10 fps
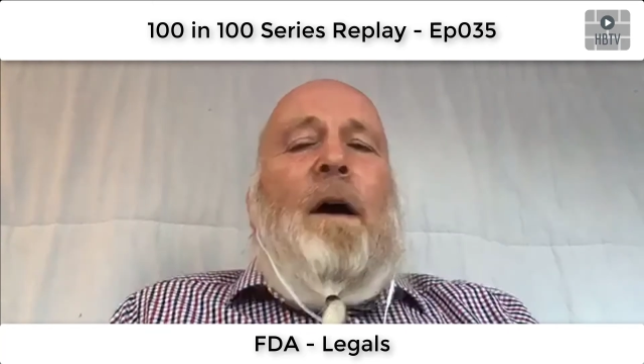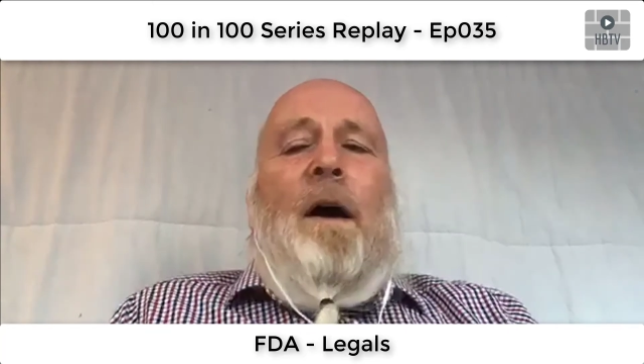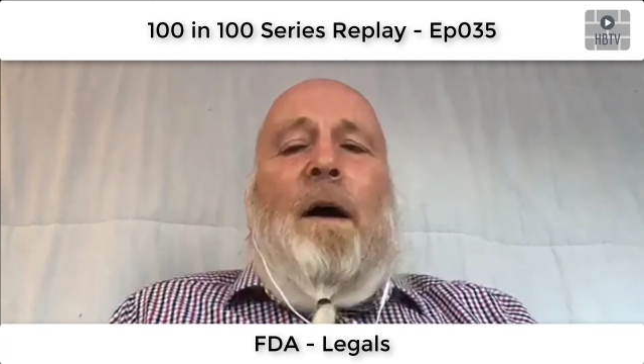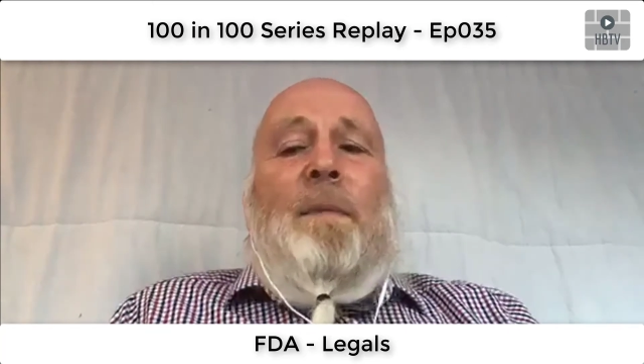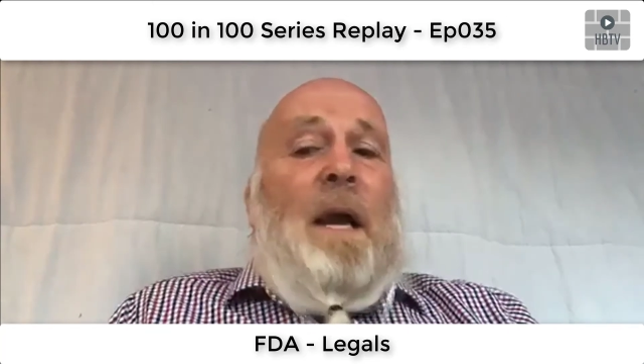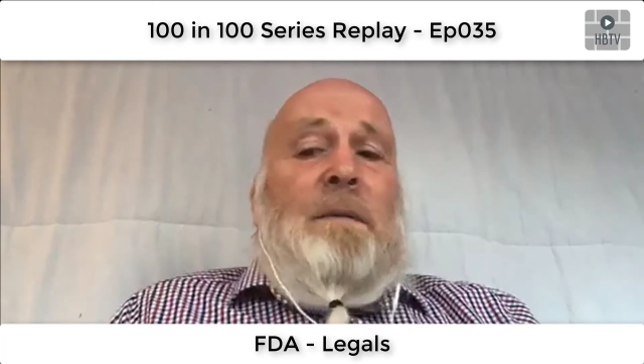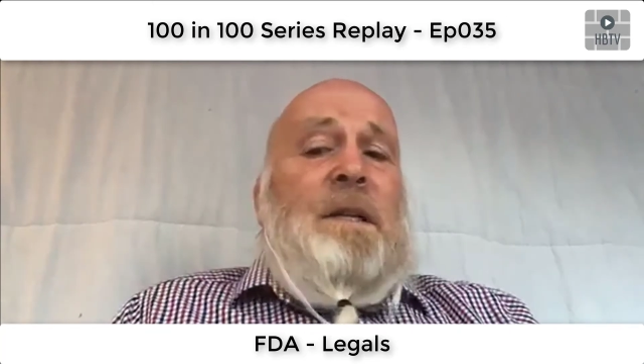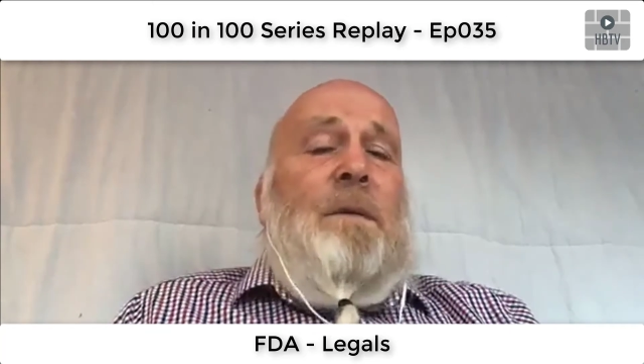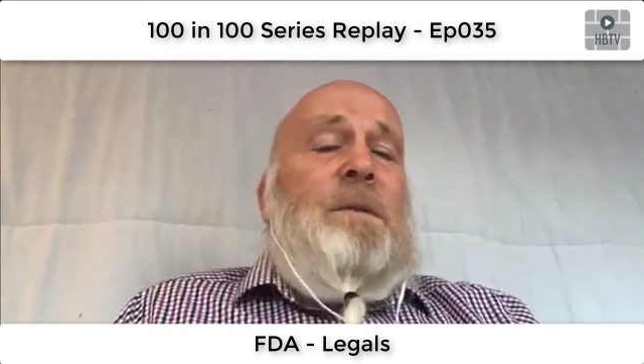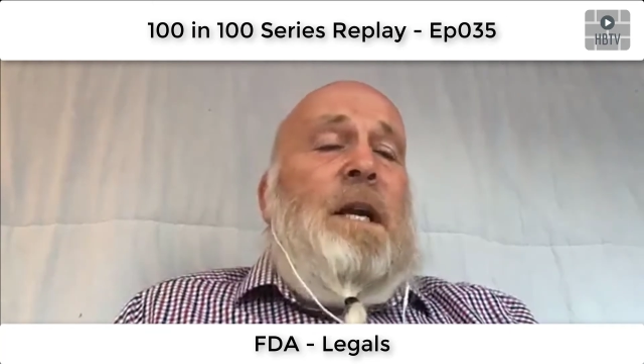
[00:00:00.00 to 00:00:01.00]

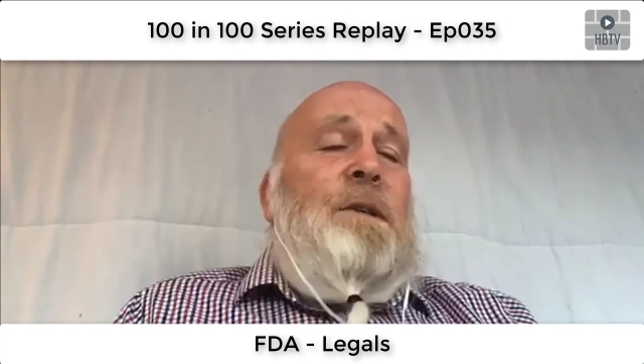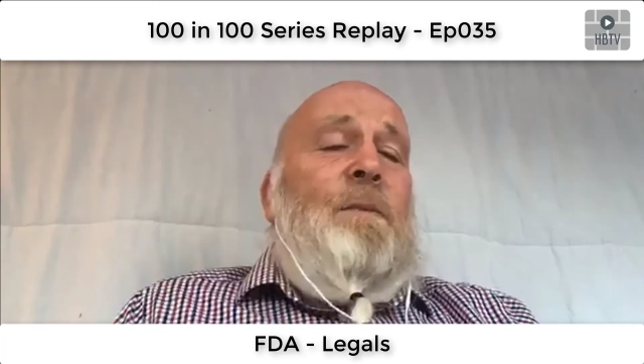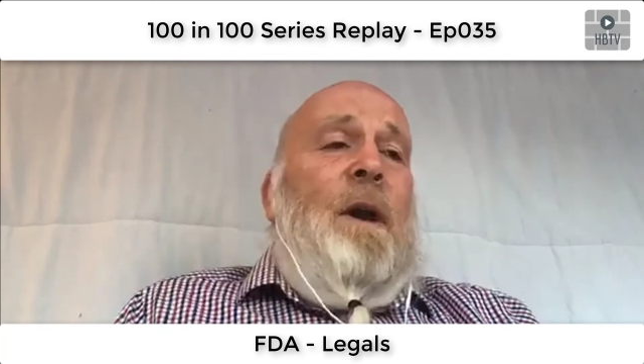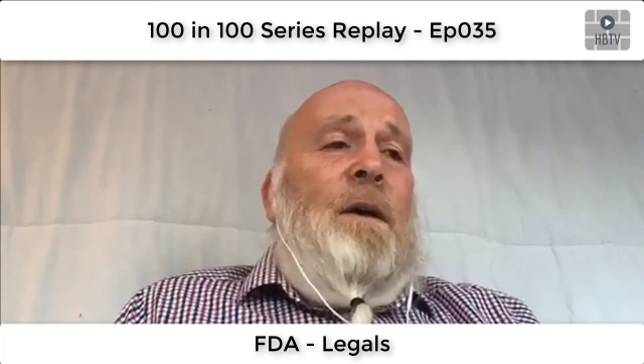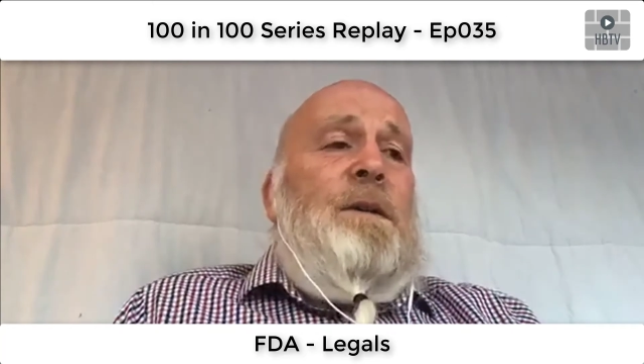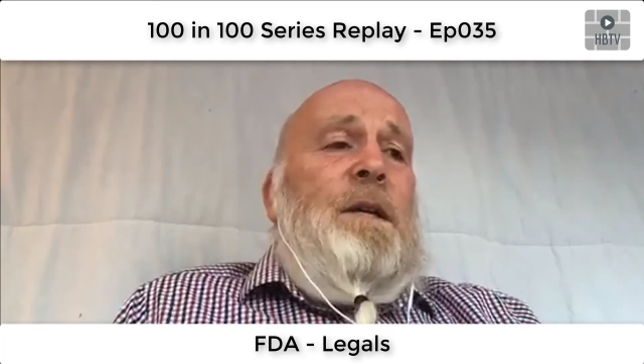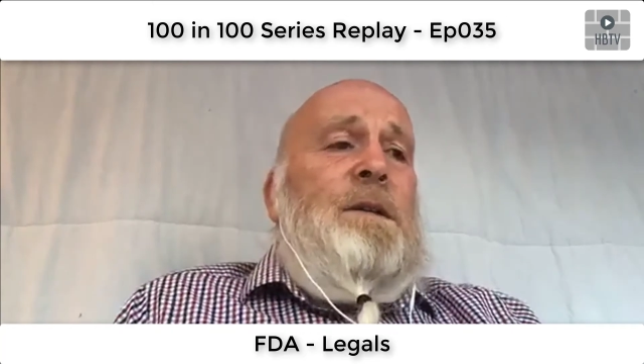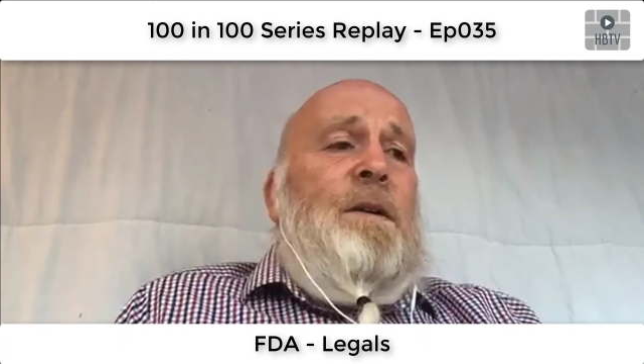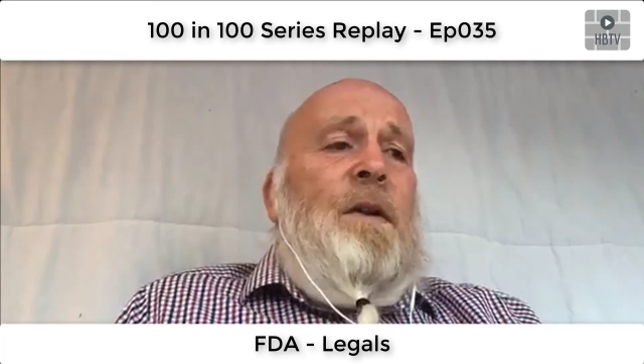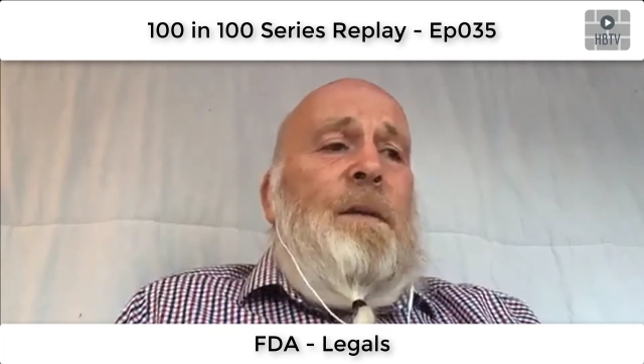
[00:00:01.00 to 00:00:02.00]
section
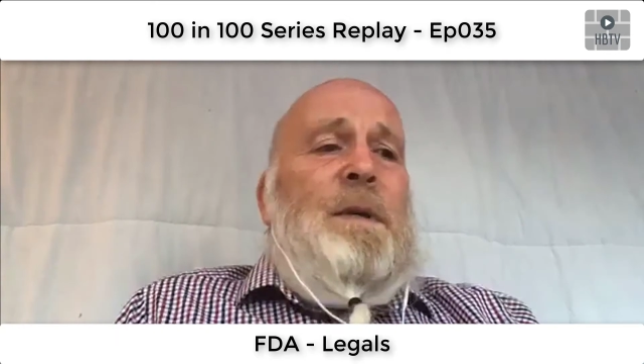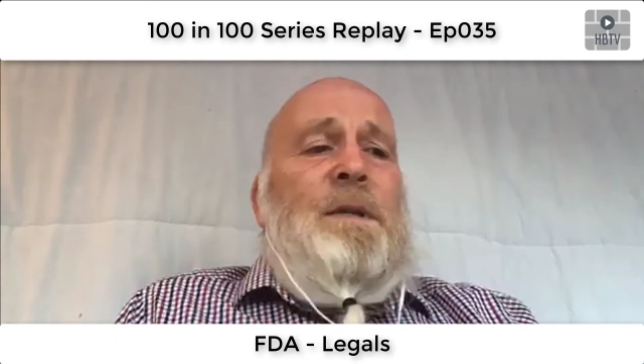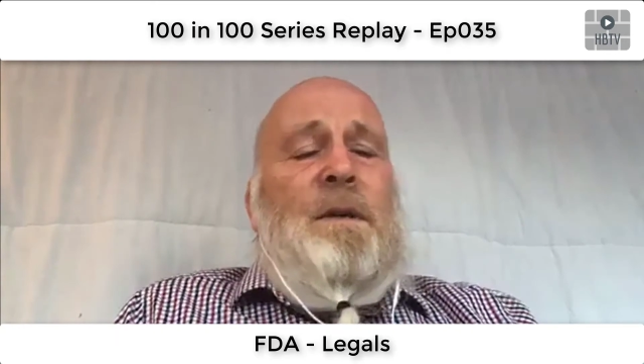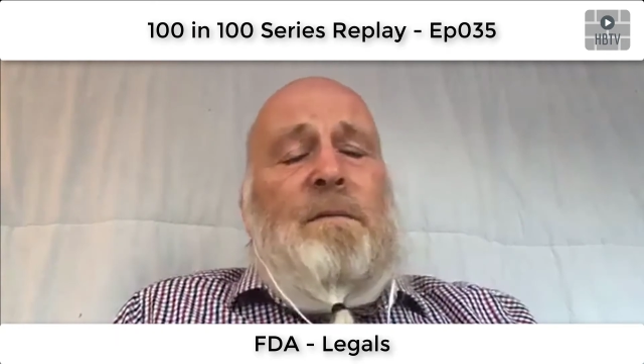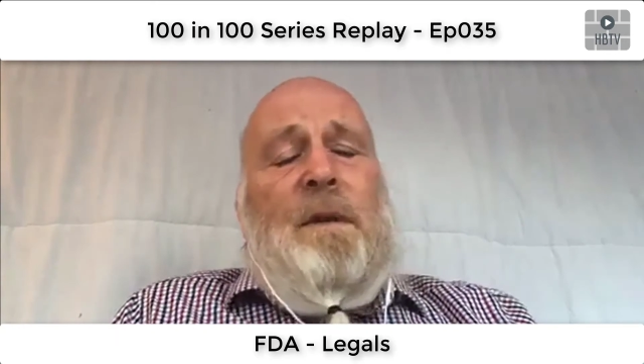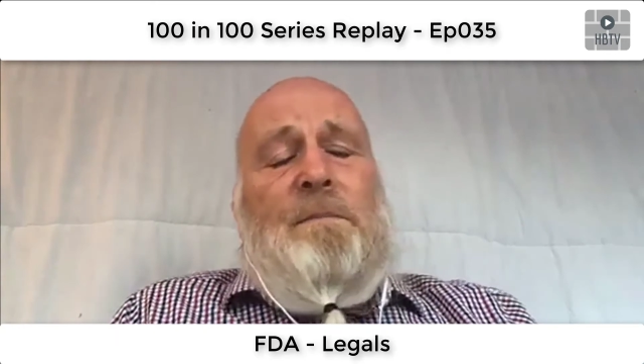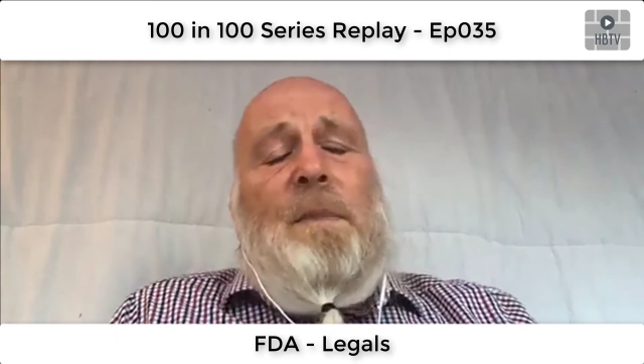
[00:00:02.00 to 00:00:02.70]
106 agreements,